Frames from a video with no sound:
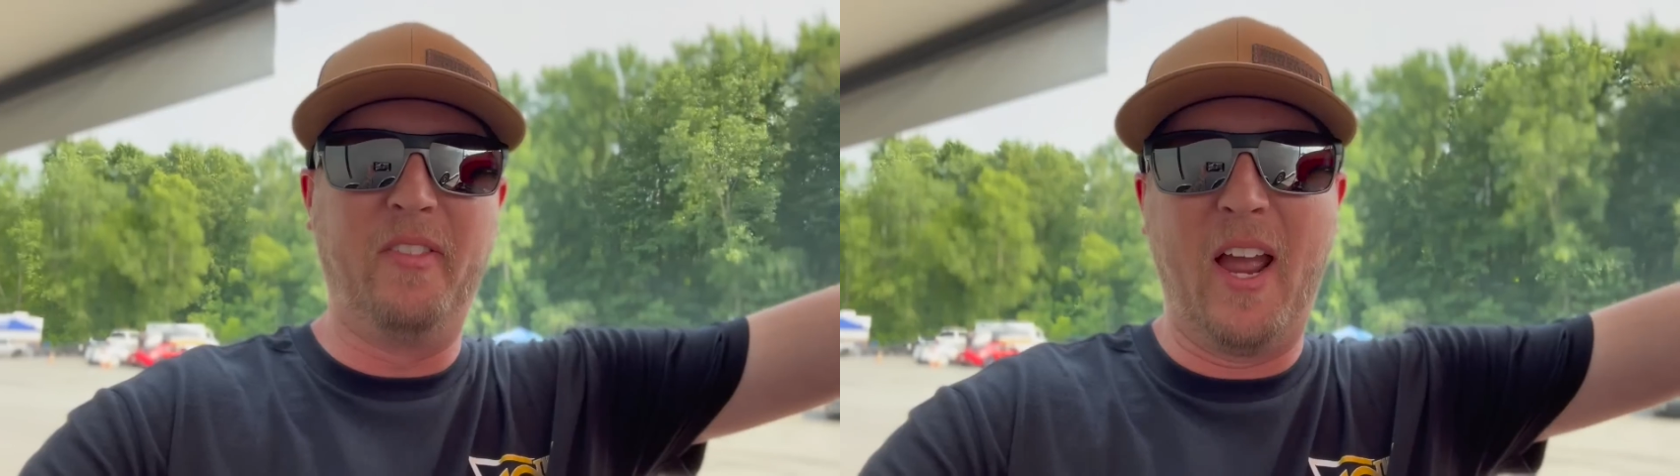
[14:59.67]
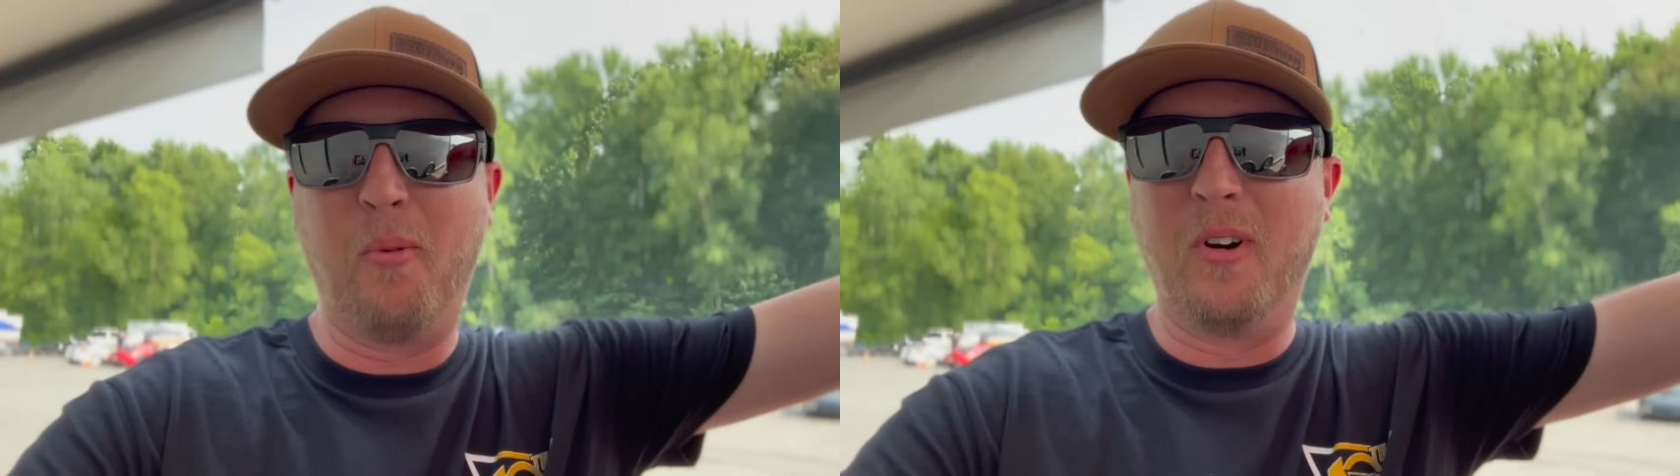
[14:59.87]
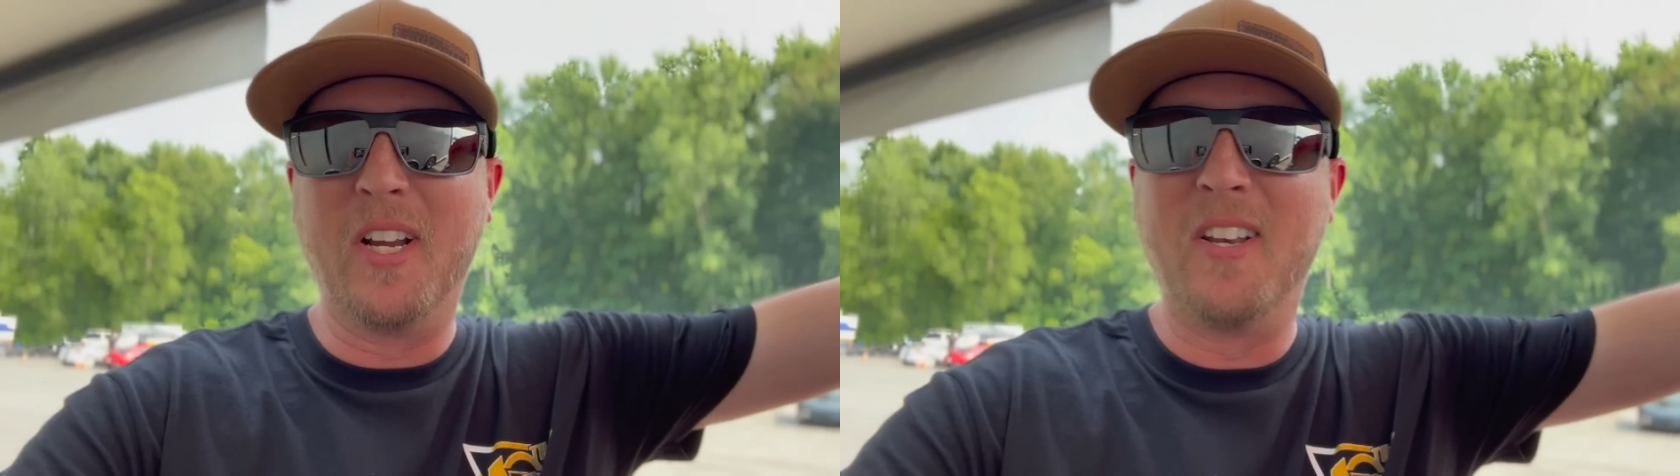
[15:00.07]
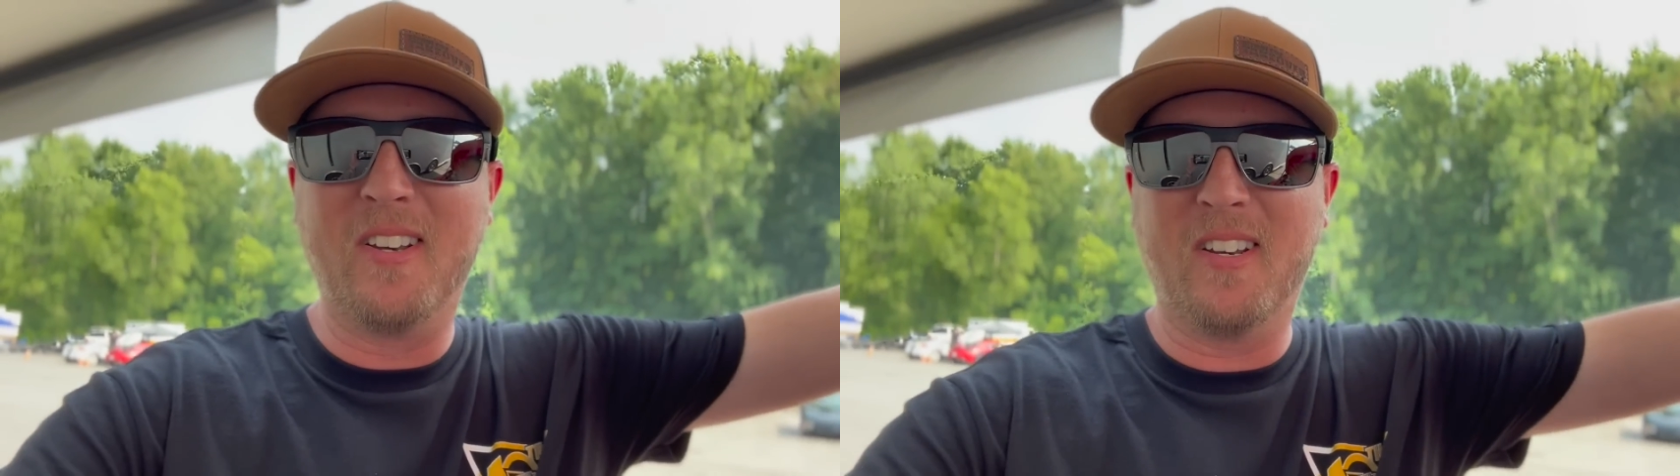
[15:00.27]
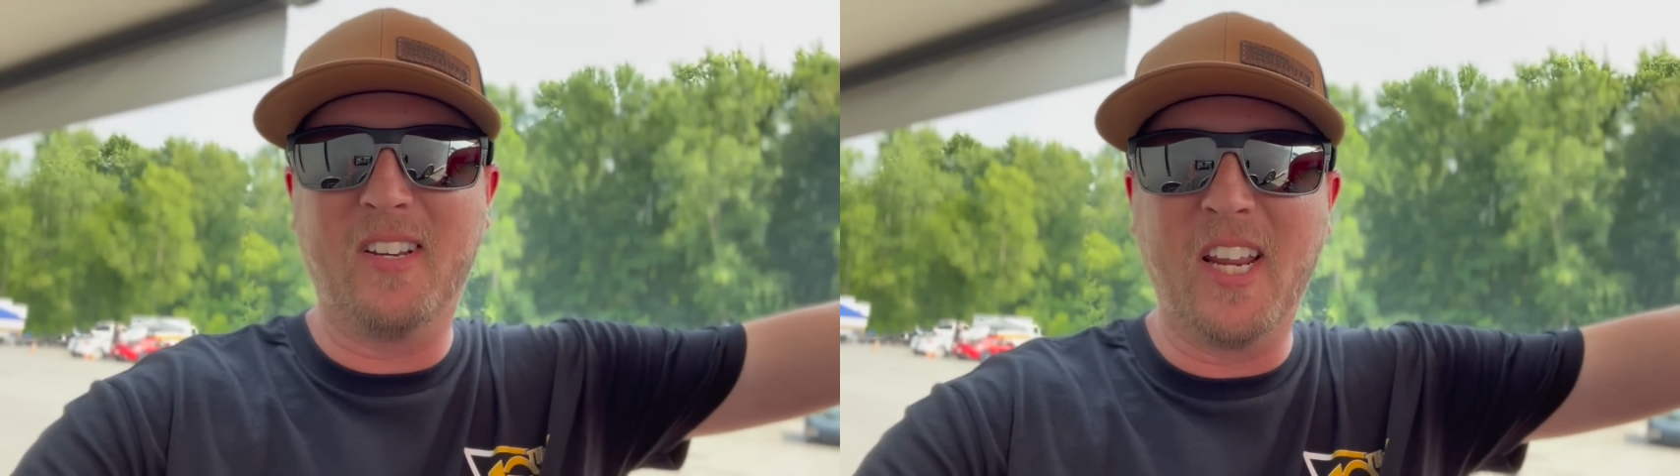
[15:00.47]
that were
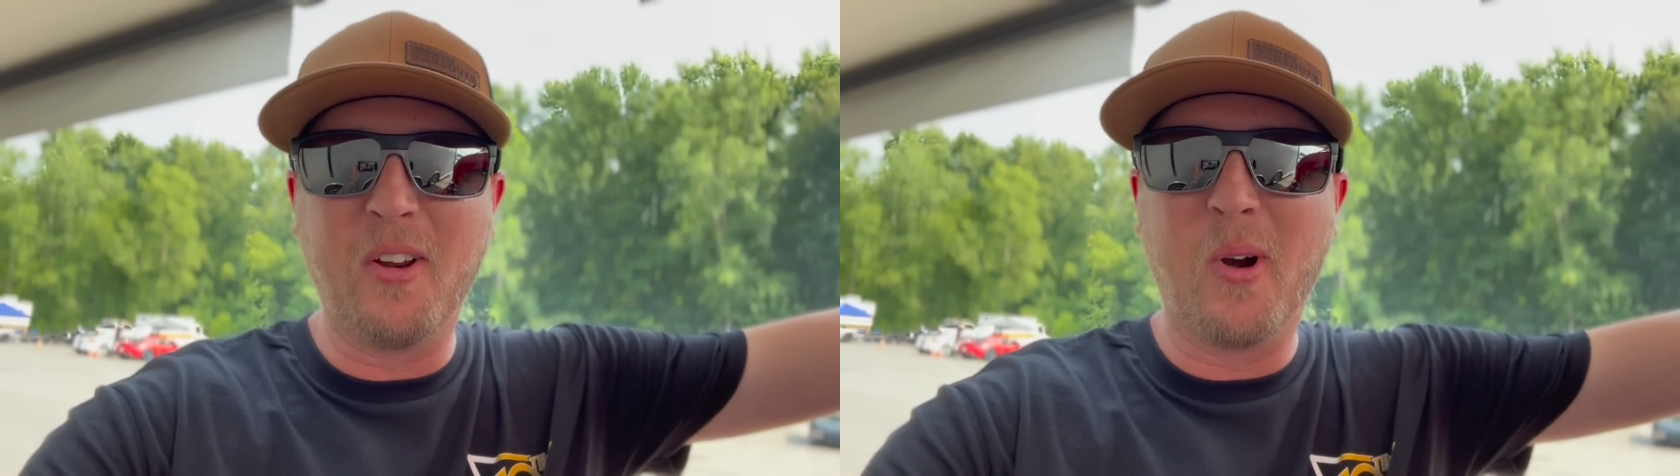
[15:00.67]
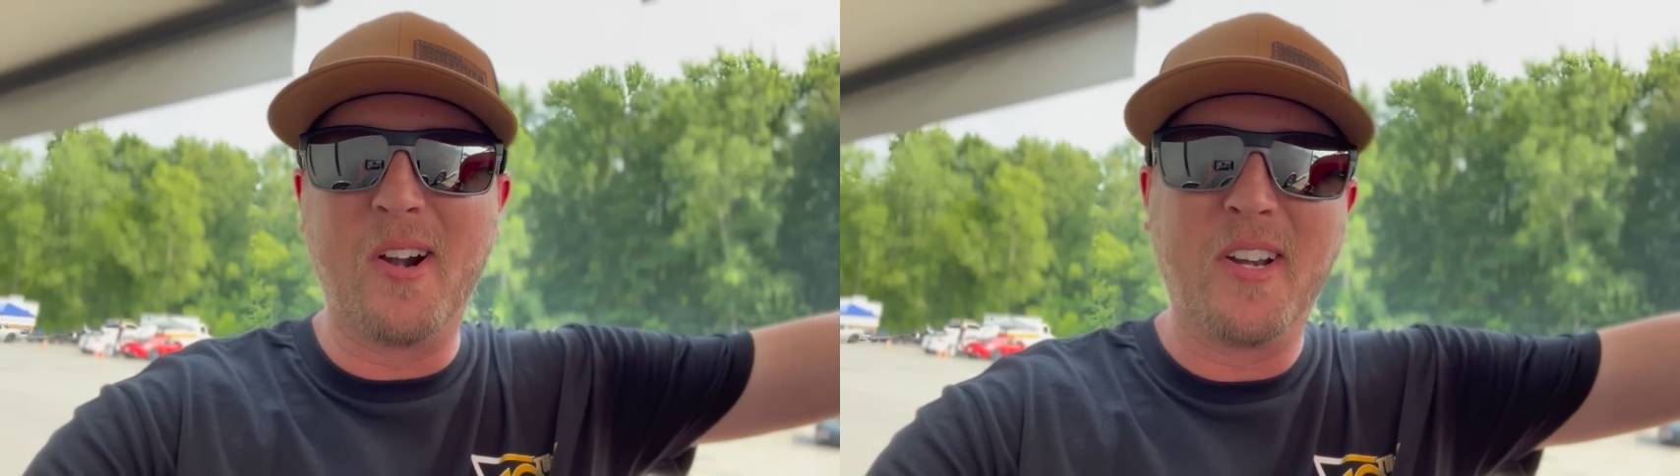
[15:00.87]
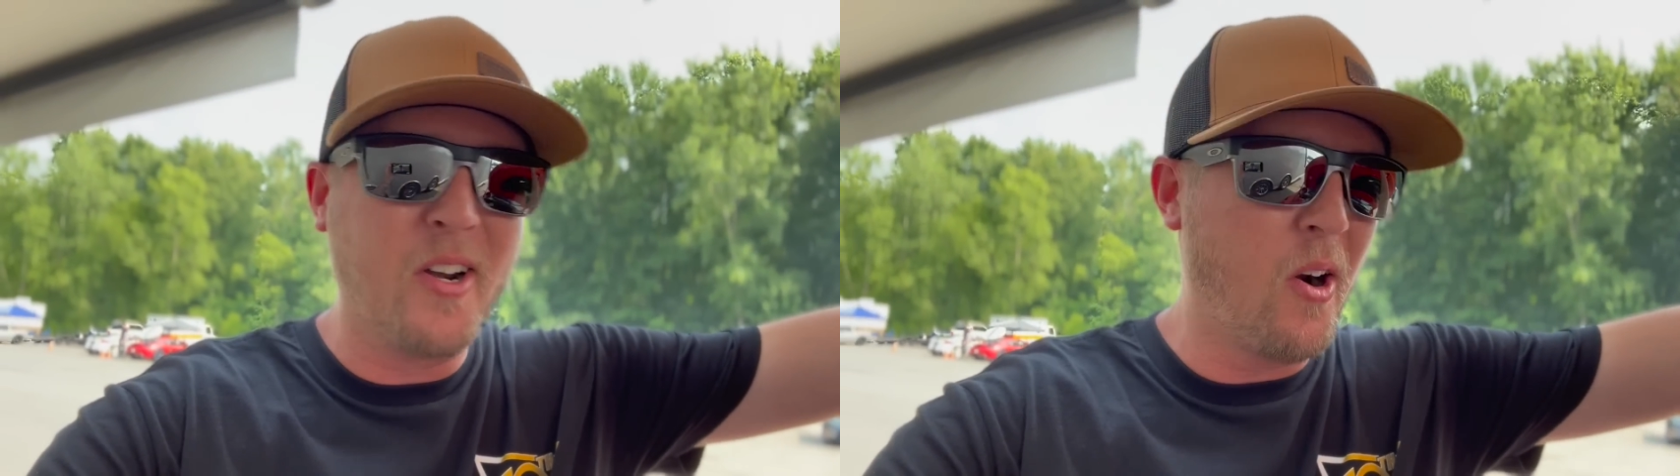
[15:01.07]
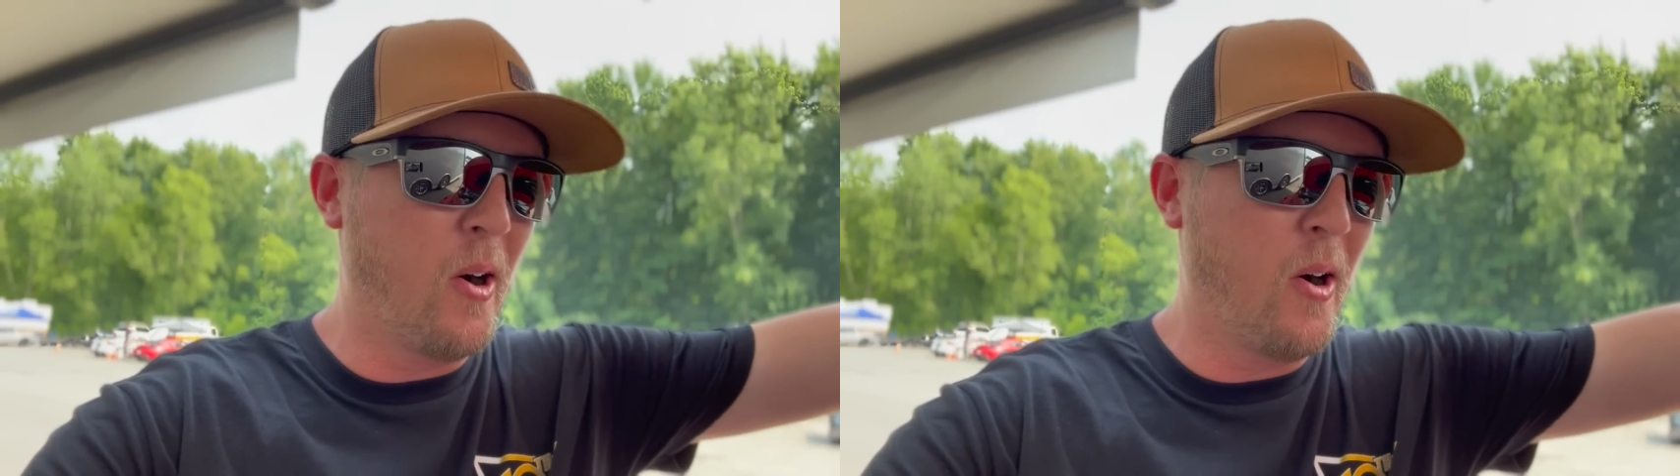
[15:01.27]
in anywhere near